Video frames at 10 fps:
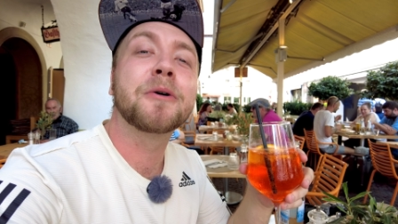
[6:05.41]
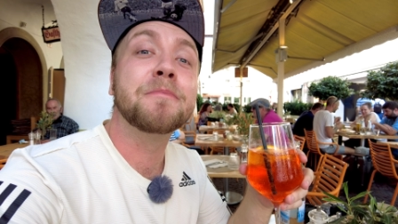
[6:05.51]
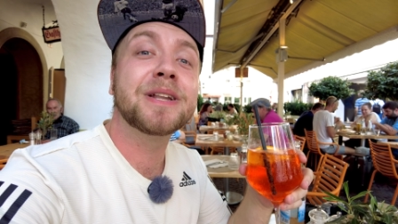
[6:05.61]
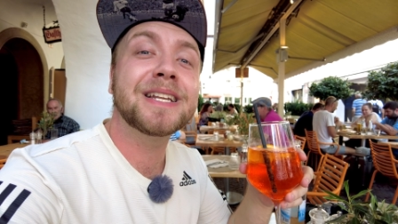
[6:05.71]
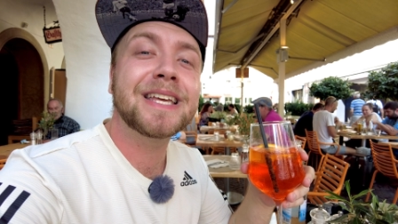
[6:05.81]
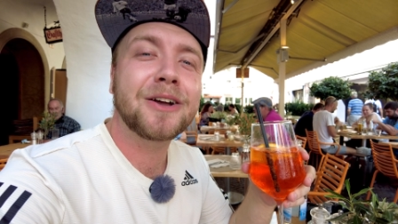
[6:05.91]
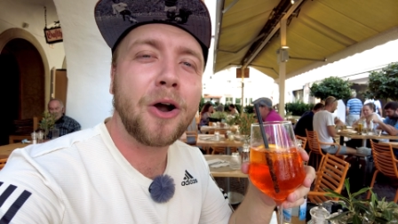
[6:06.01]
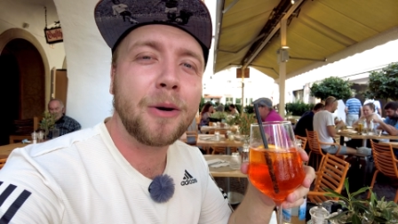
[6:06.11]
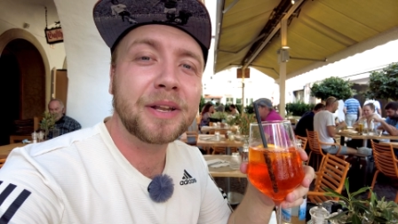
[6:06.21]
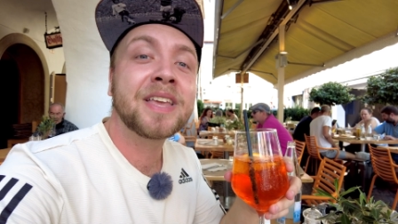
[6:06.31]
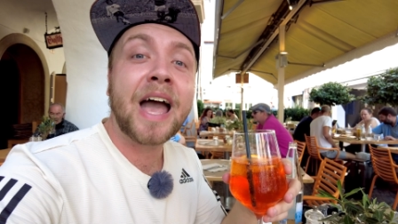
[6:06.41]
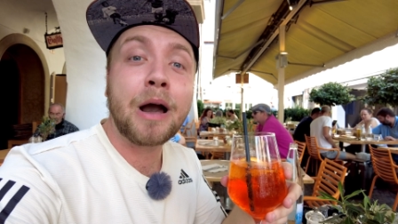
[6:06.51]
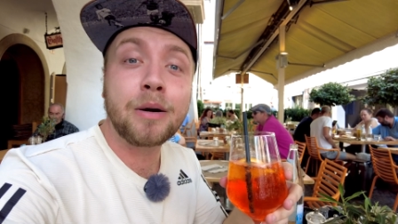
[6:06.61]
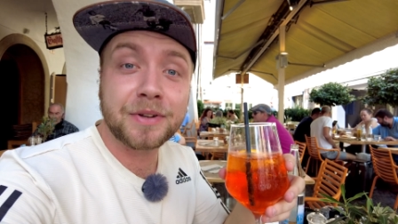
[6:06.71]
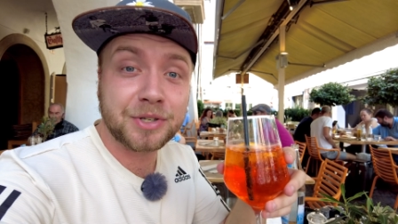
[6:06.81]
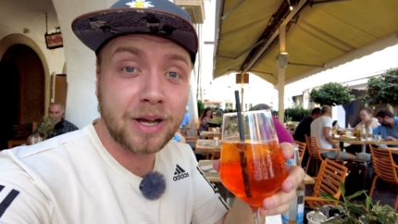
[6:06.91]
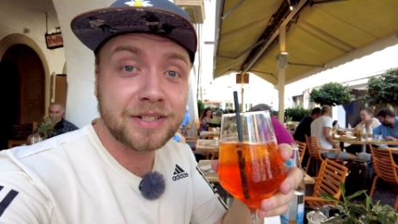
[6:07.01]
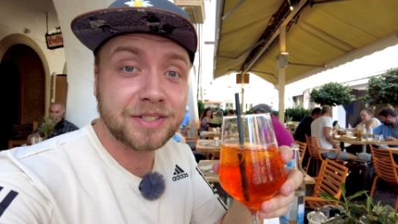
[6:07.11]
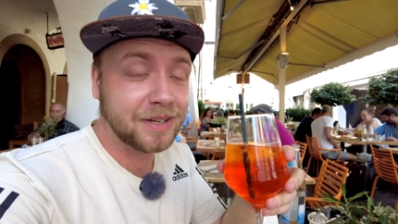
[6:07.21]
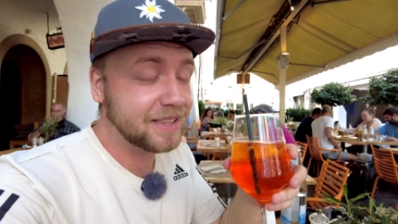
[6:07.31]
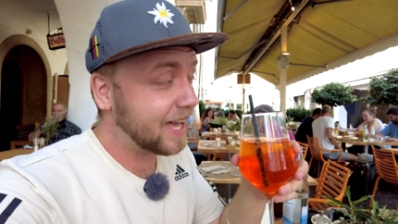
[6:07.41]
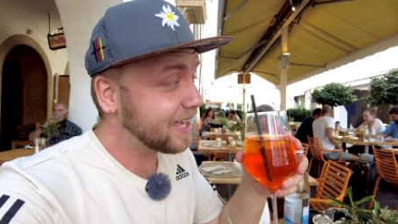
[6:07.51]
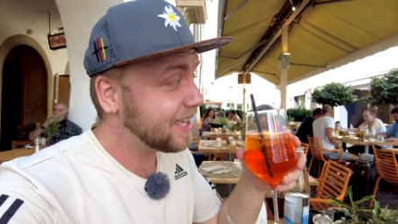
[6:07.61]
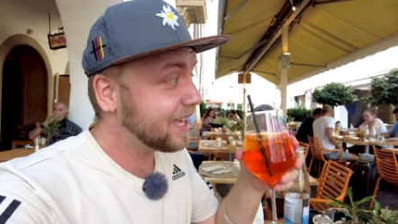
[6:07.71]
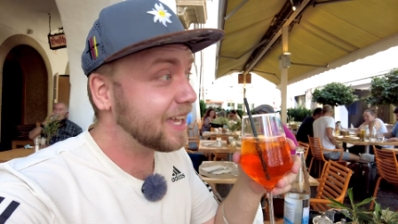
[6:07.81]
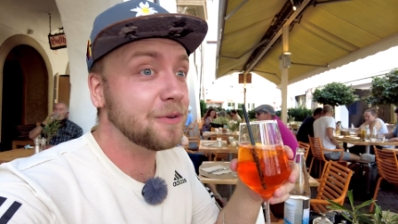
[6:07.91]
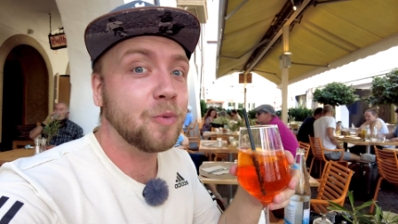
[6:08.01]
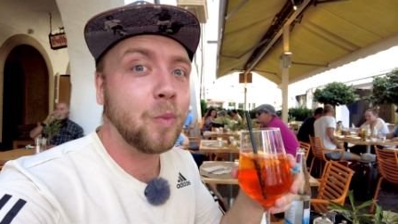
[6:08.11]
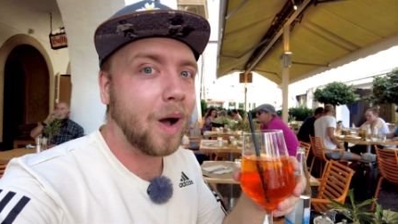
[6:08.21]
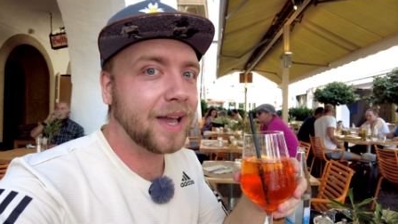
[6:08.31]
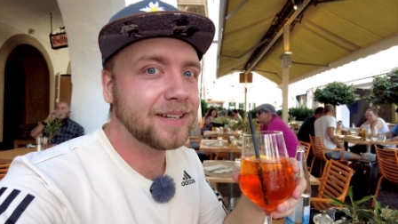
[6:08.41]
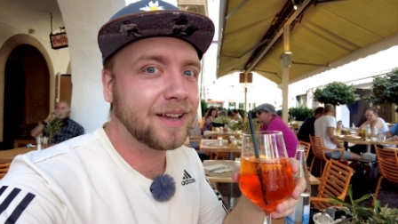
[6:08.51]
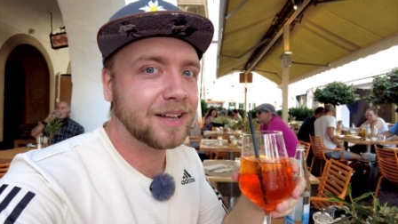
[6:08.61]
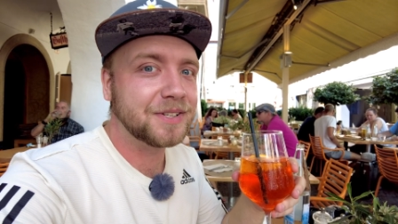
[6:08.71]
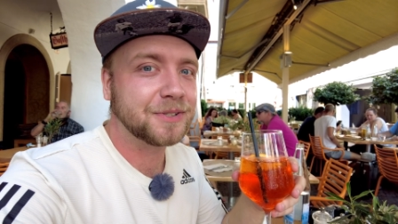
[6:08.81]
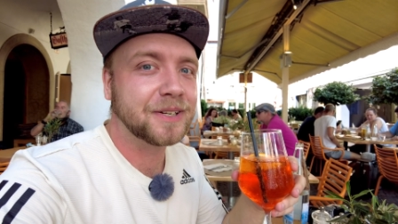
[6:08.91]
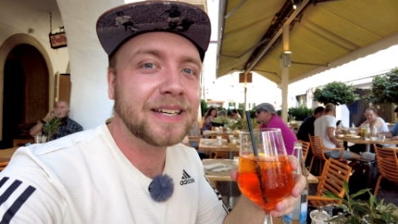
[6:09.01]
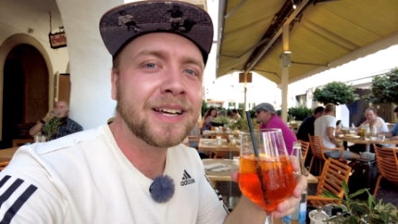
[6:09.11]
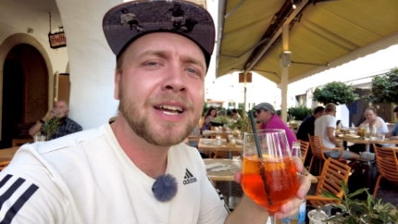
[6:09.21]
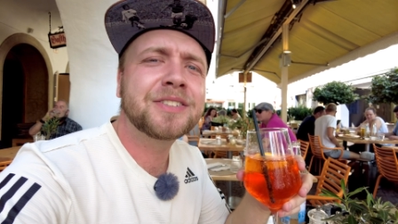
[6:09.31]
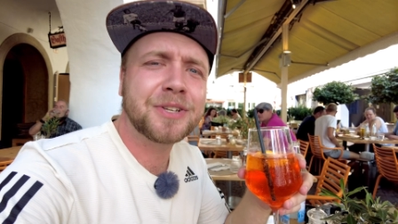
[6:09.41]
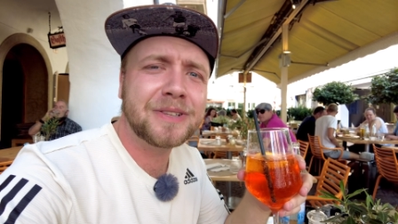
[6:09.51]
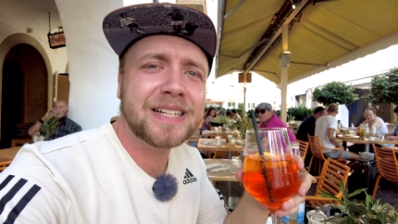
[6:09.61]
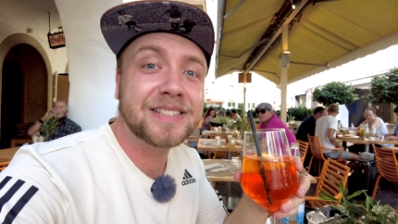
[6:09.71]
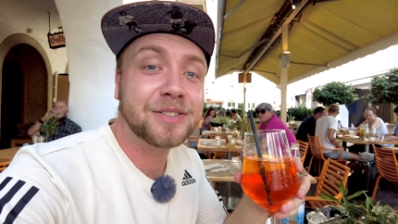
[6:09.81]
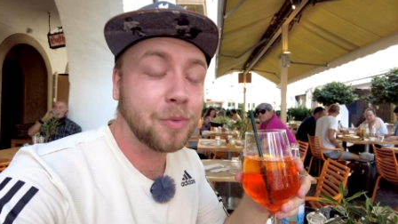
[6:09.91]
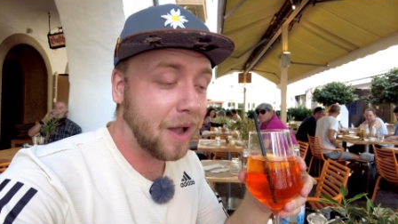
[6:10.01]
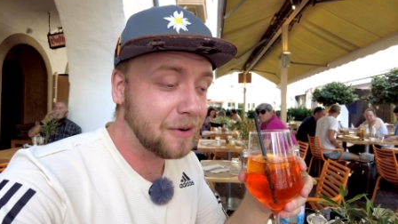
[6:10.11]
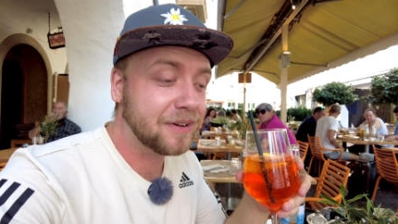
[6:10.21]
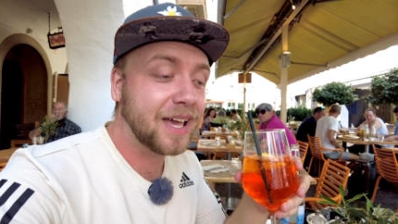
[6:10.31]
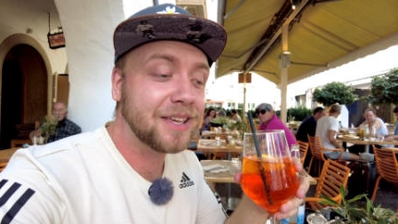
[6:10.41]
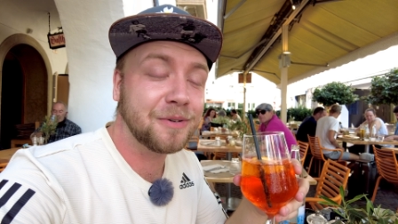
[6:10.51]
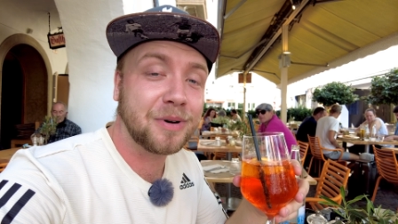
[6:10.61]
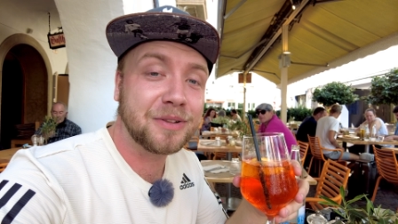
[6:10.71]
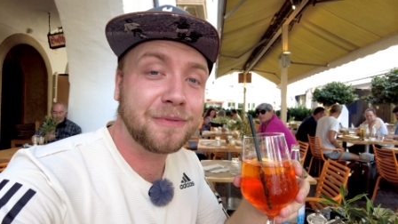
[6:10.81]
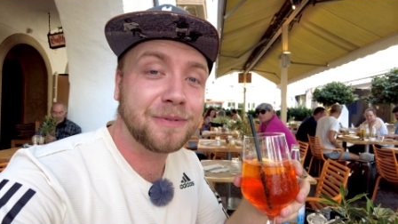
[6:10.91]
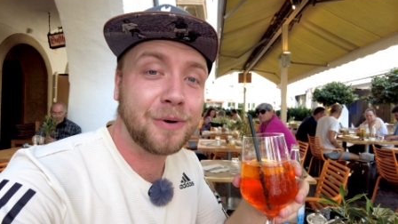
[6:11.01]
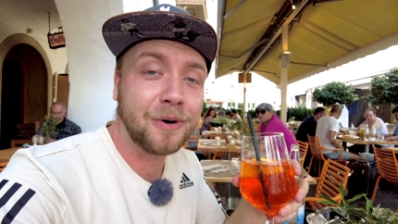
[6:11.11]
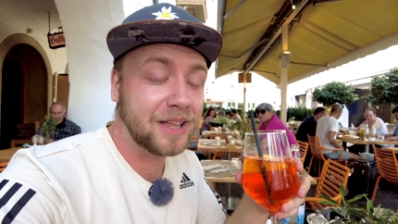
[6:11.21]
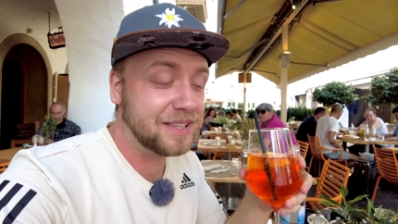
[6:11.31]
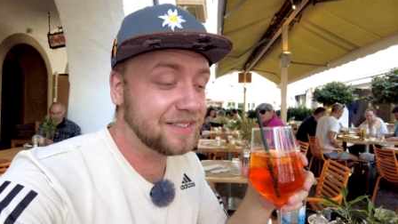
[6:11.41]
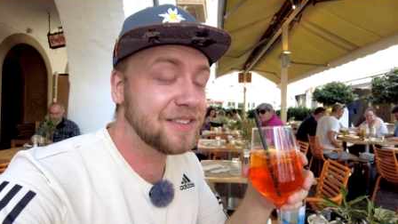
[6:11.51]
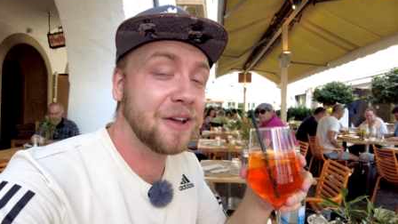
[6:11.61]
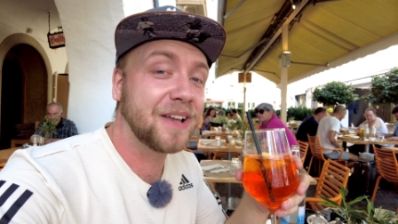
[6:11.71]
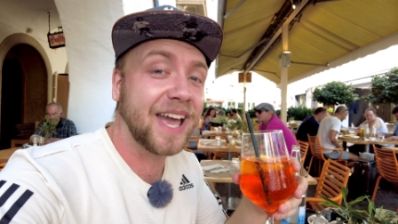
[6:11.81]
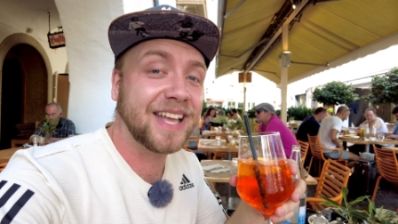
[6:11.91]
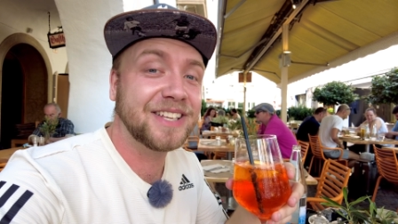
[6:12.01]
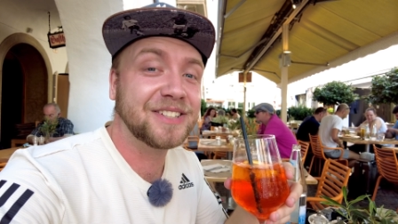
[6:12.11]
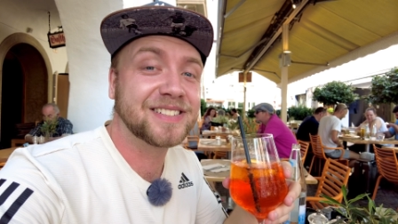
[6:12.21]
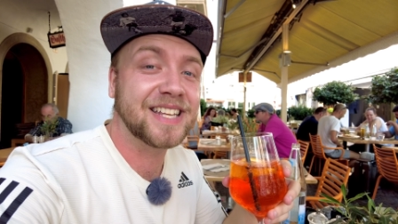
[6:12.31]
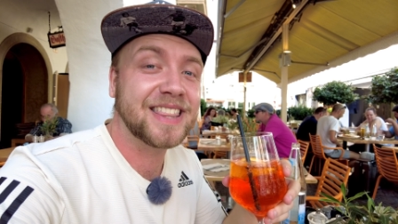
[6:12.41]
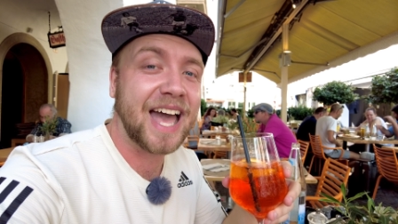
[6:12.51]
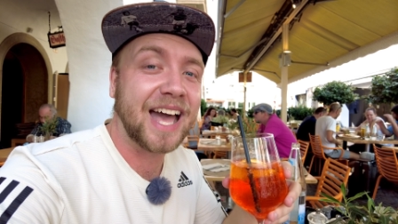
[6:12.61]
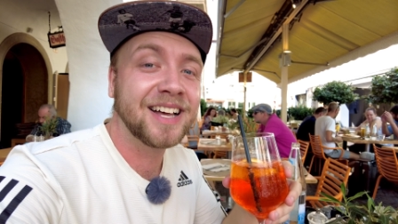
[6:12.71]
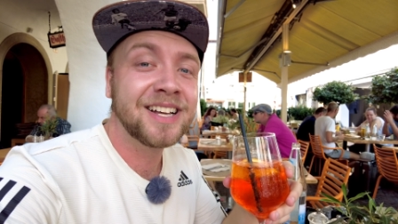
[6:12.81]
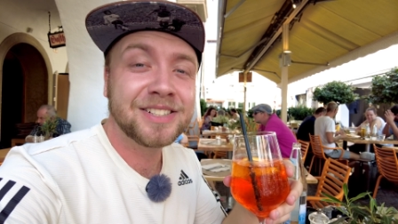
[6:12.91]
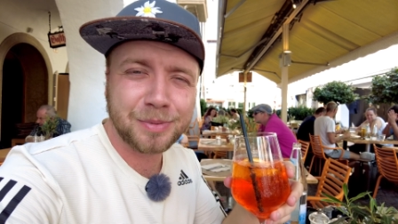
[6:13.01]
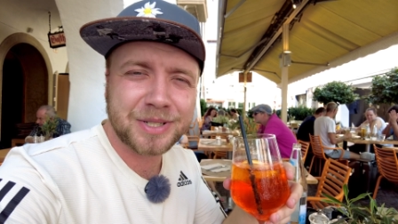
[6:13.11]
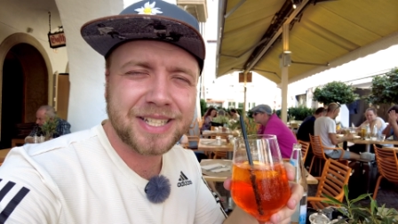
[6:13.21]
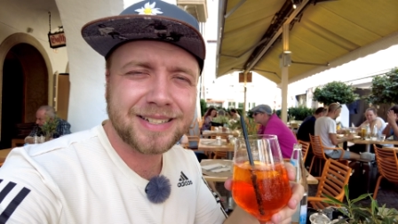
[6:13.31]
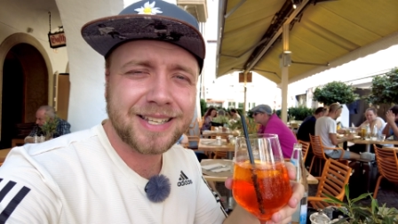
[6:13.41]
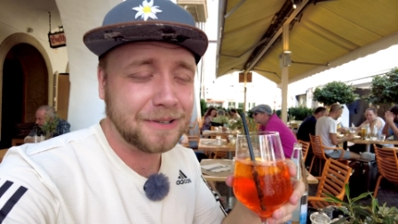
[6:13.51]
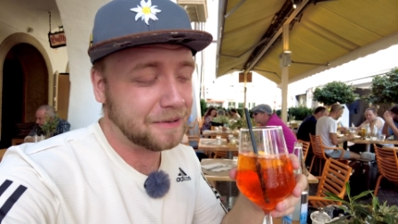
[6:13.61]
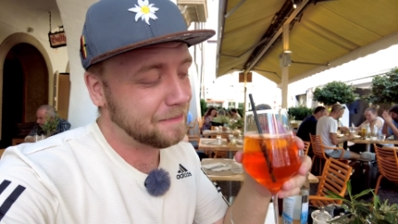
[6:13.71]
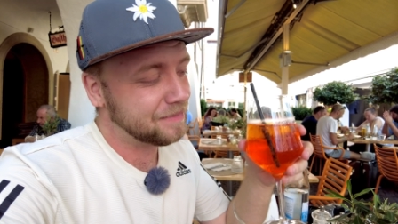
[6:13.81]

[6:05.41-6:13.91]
completely common. However, try doing that here in wine country. 2 liters of wine will get you on the floor, and there's no getting used to that. So what do?